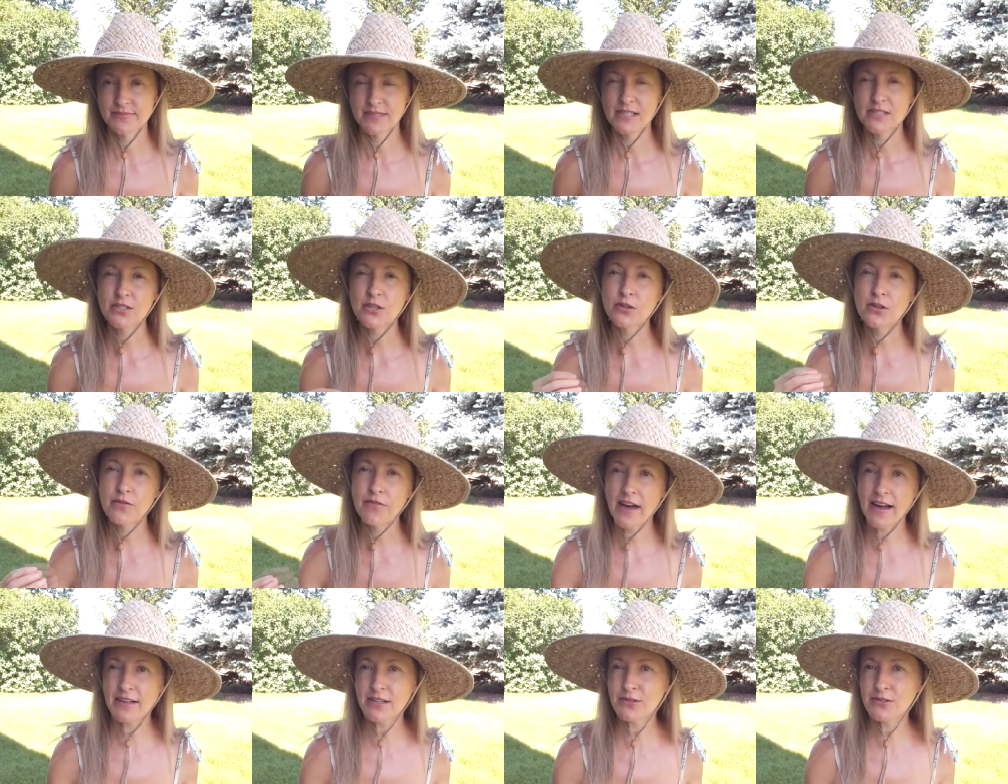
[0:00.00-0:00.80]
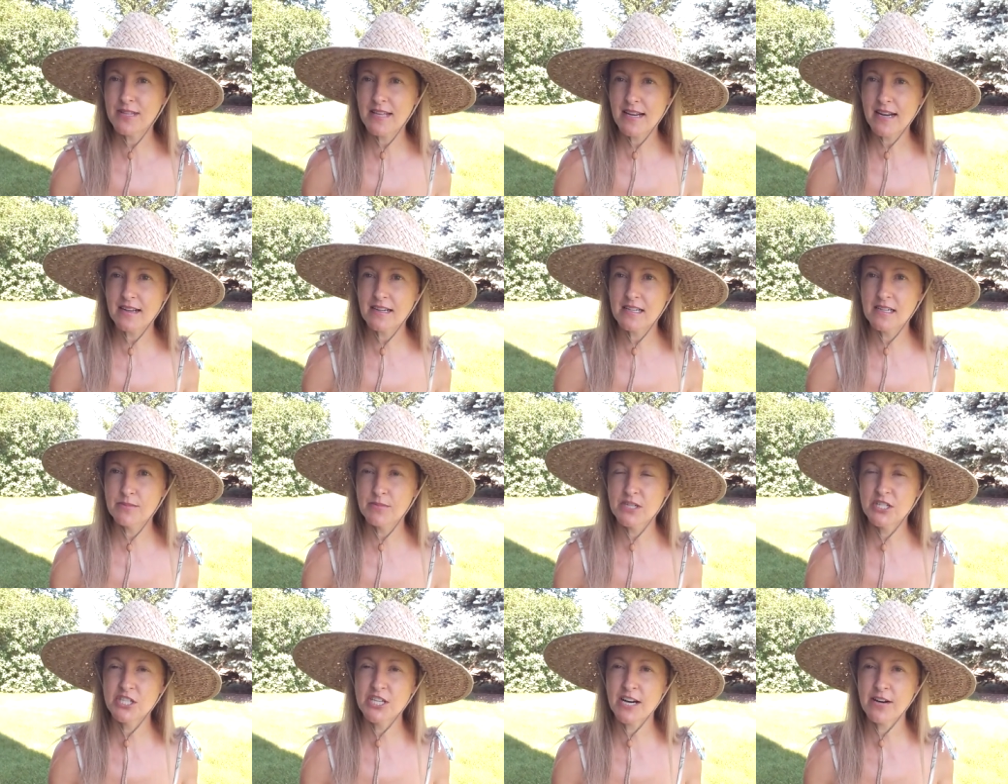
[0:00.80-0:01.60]
So the values that I'm going to be
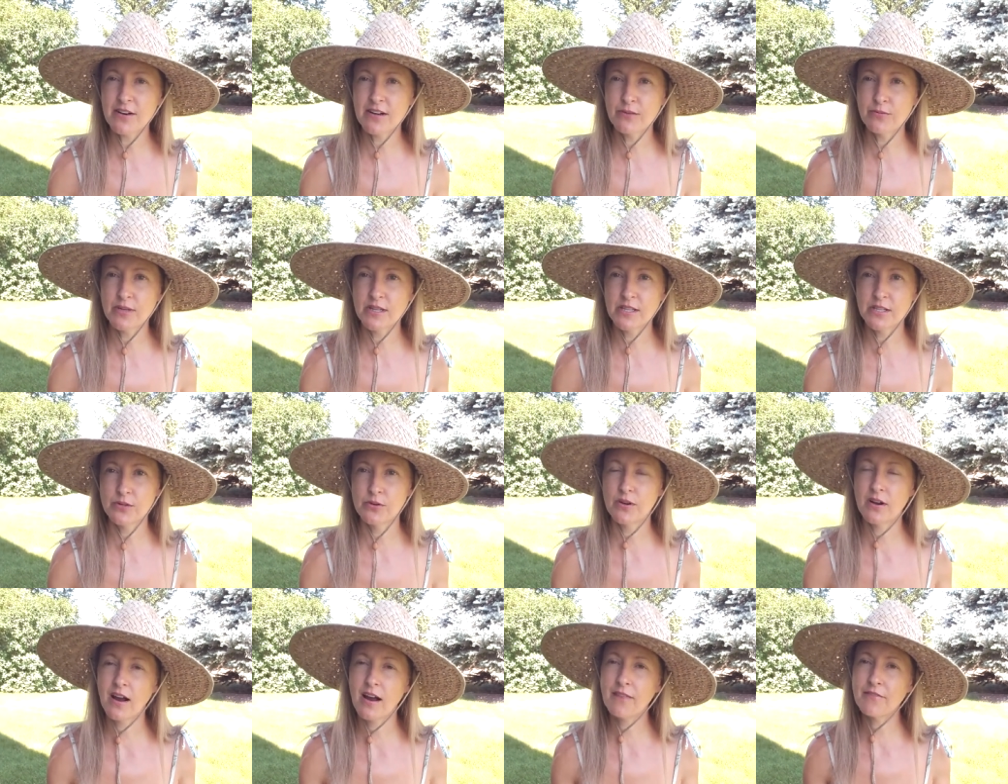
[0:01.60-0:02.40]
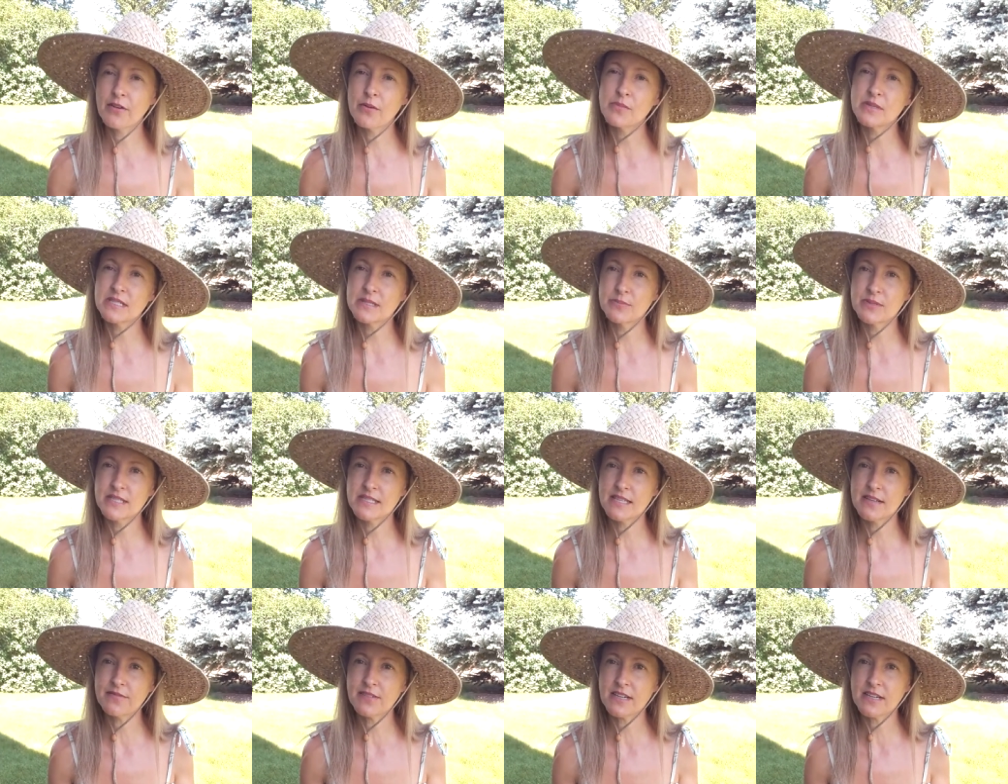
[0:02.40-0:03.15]
sharing with you come from a specific